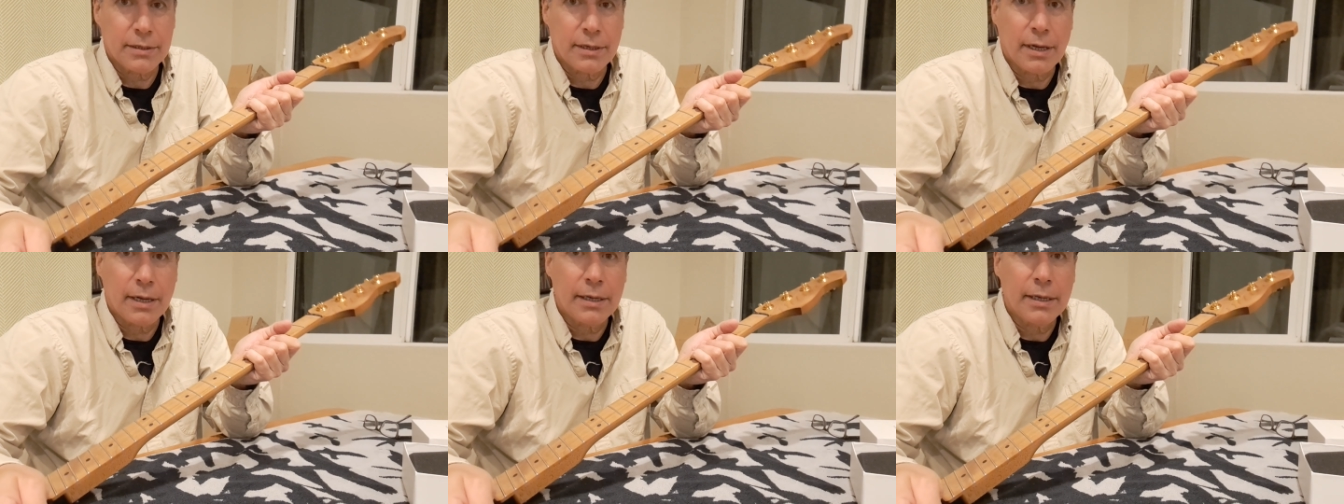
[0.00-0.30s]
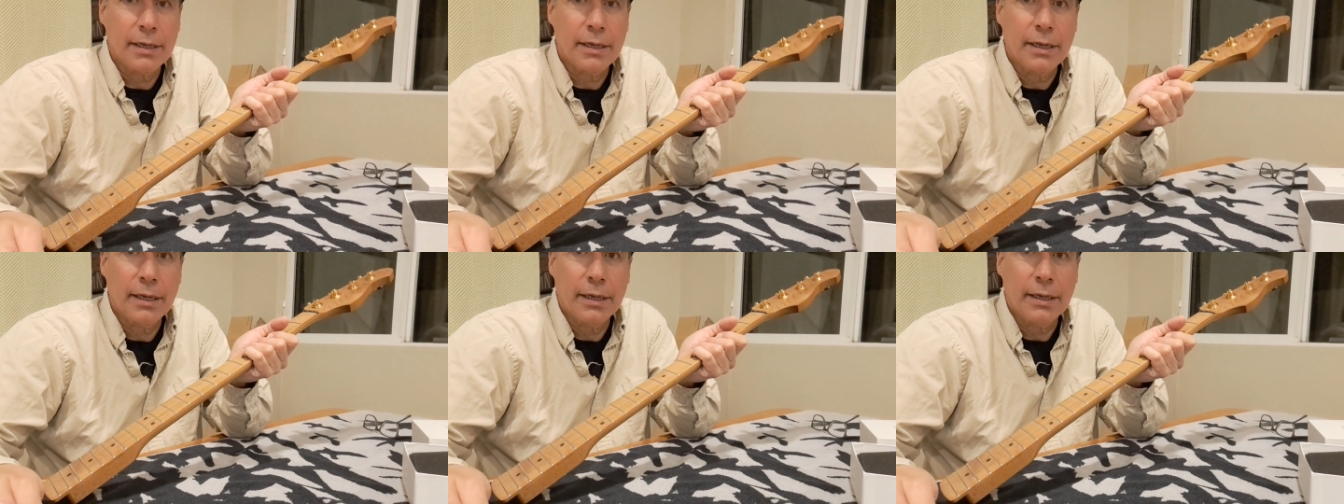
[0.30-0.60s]
on
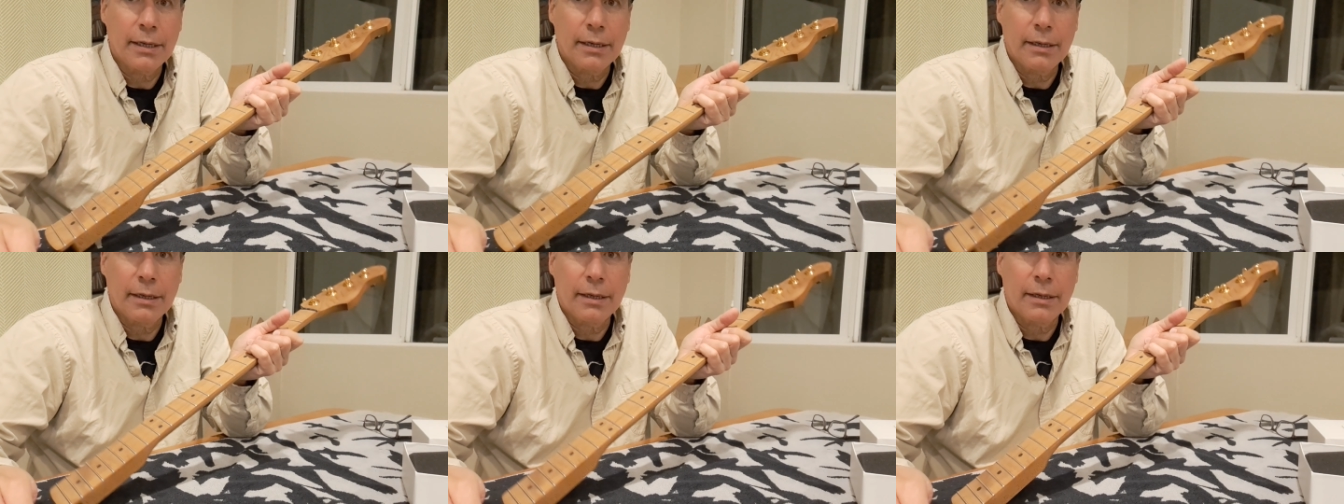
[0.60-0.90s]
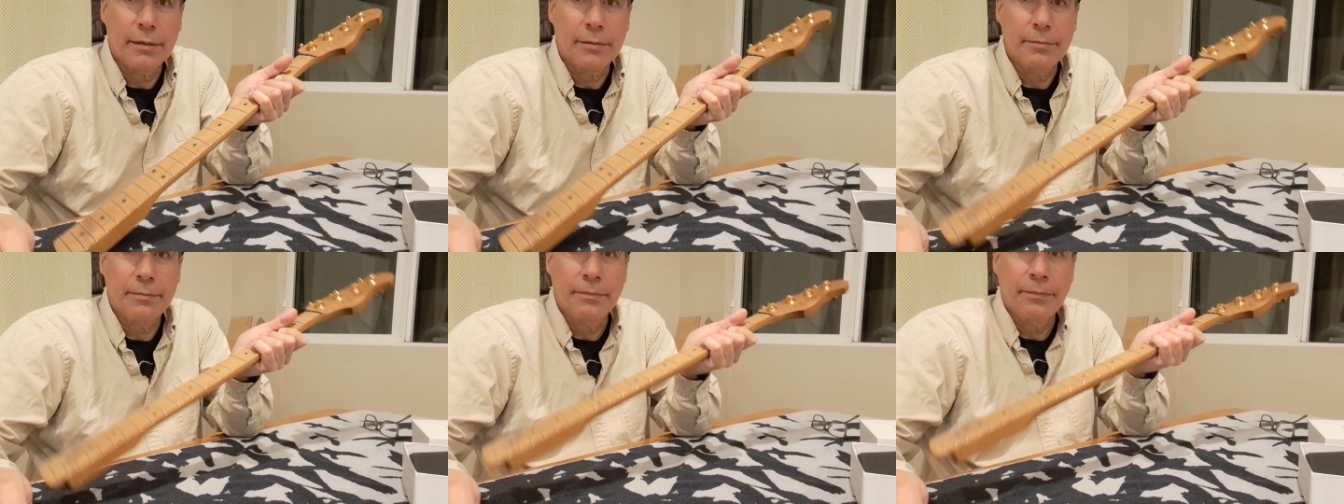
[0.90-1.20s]
it and
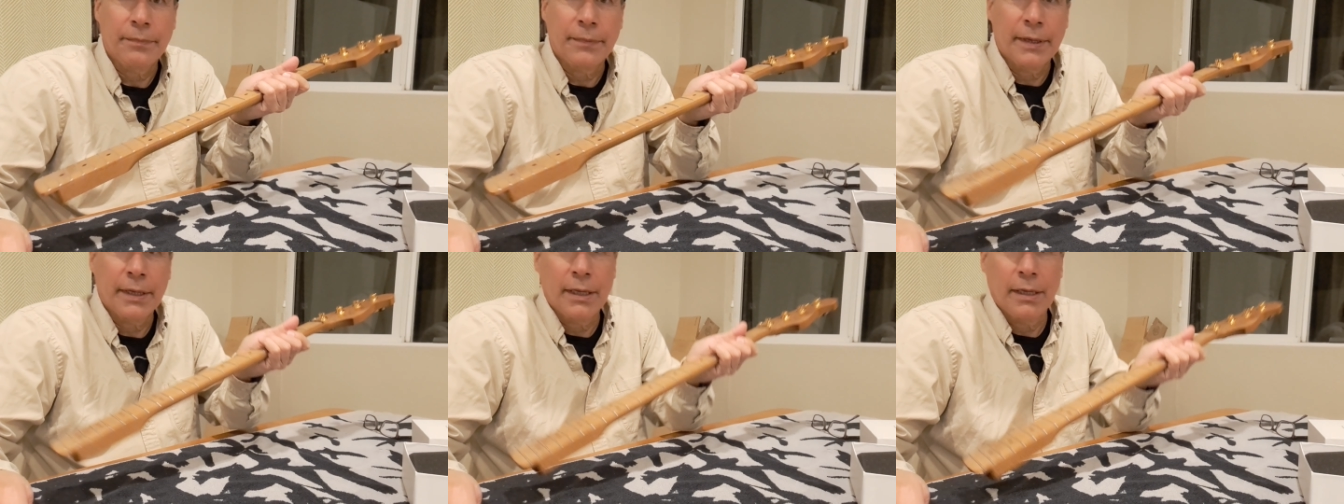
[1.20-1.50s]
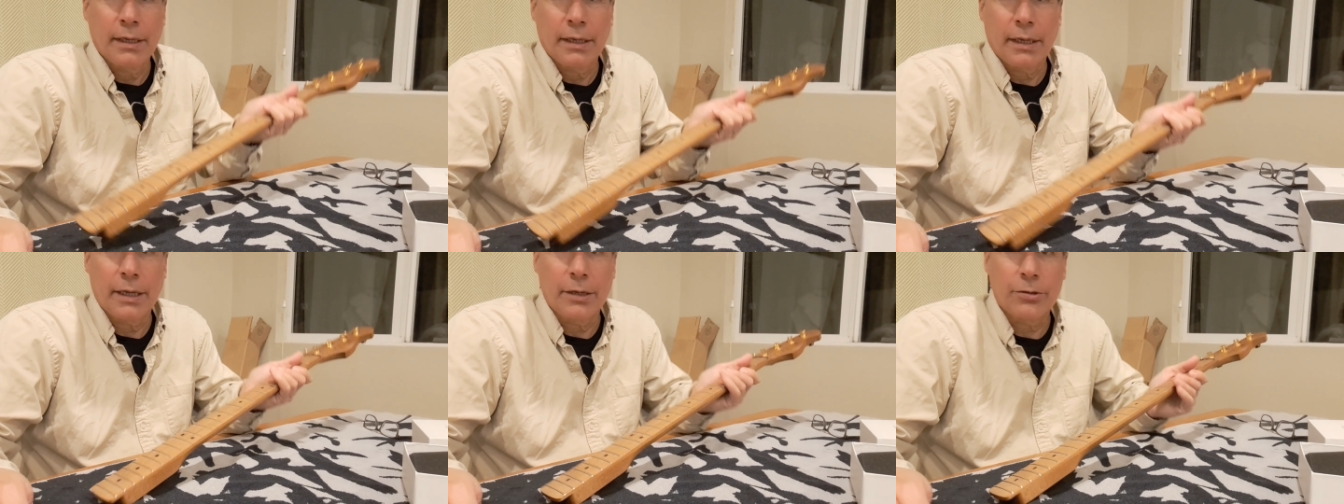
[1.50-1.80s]

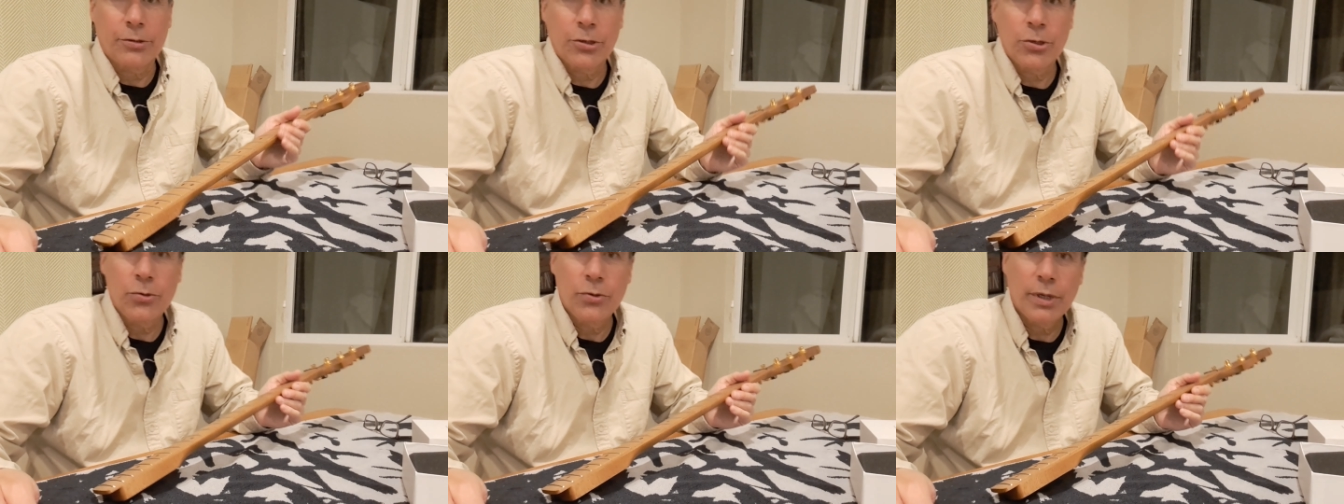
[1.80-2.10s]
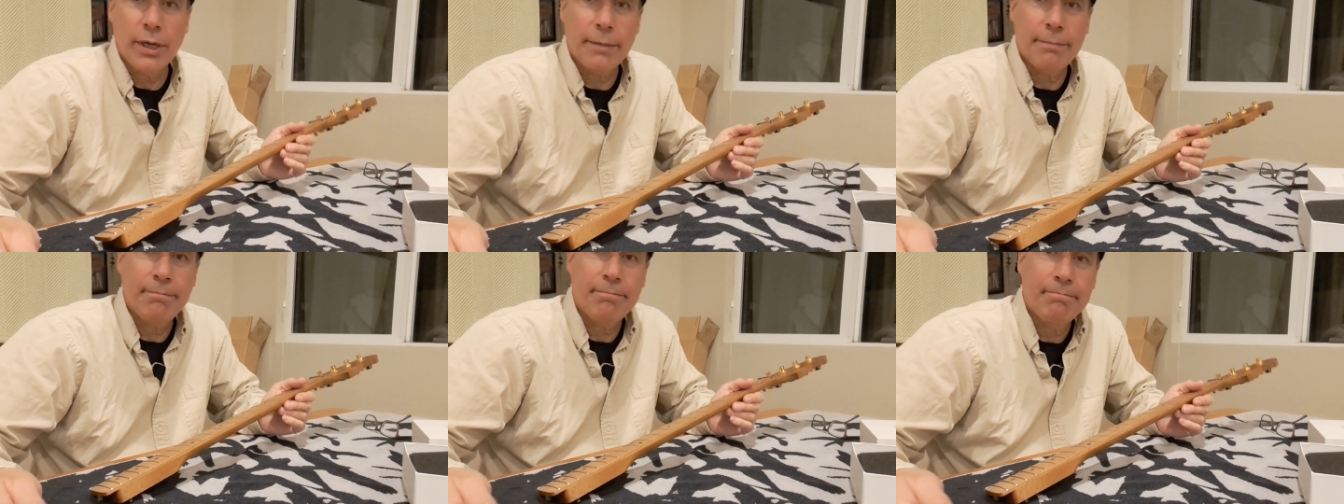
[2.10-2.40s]
get her tuned
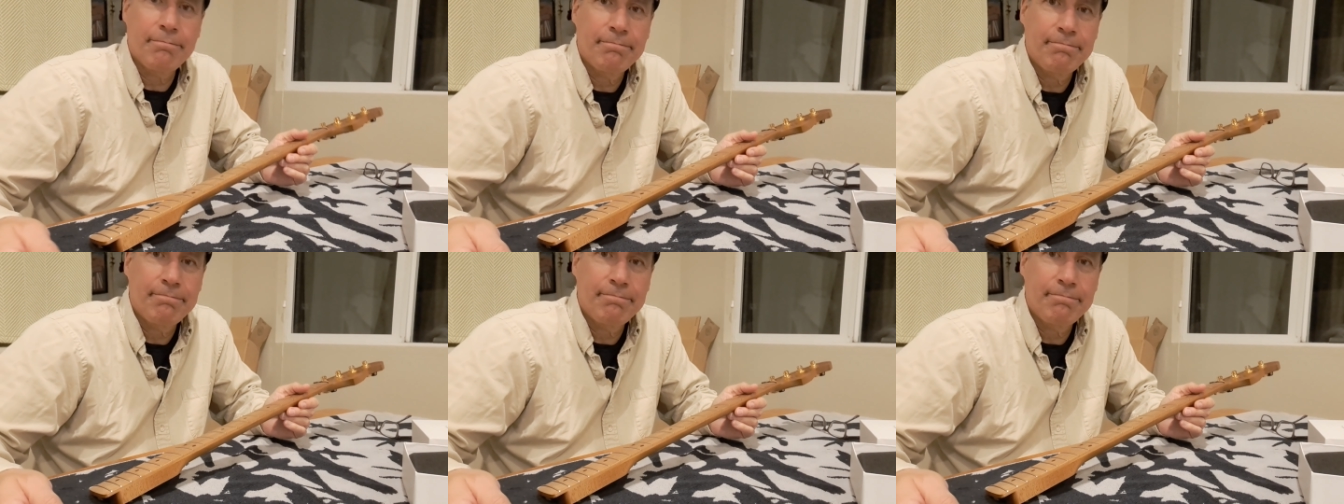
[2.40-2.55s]
up.